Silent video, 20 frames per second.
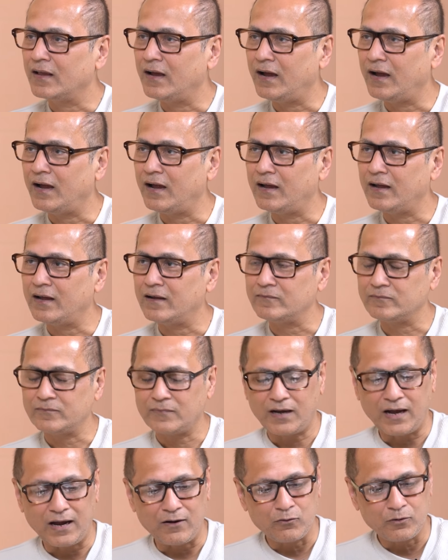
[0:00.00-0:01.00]

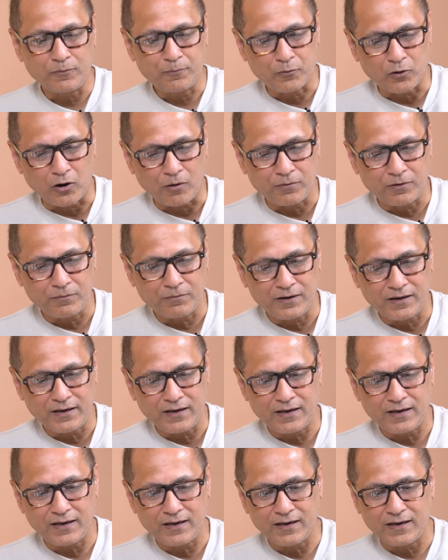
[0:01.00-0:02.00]
I would
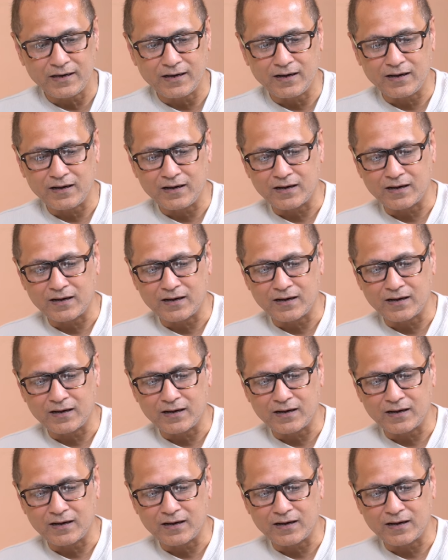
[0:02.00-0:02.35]
probably